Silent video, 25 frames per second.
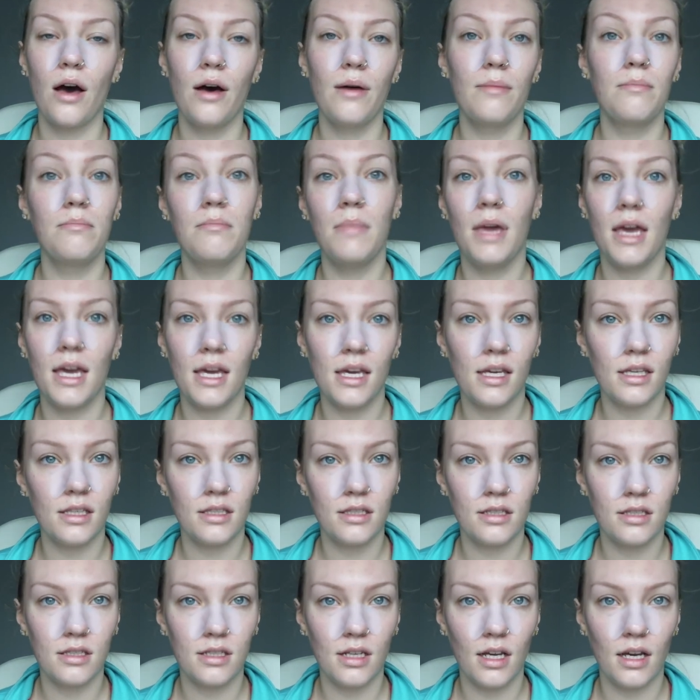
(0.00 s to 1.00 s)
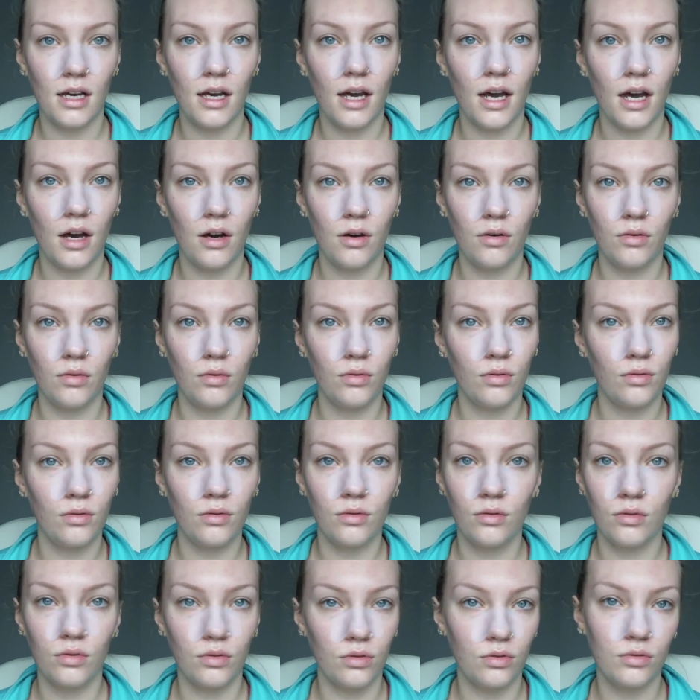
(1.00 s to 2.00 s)
amazed at how
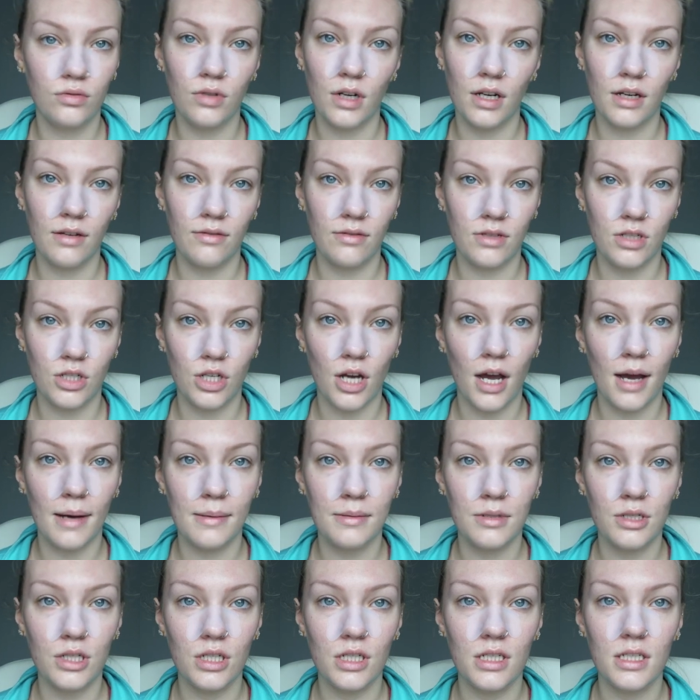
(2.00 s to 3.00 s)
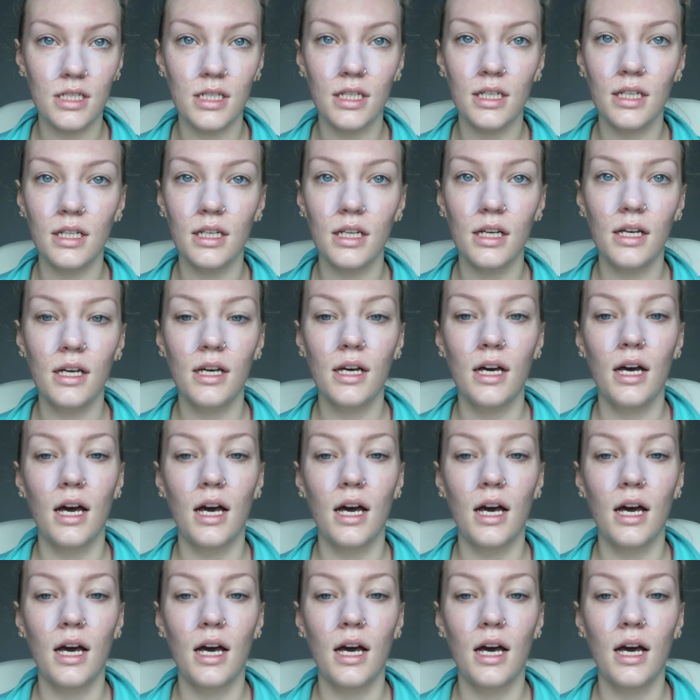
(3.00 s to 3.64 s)
great of a job she did.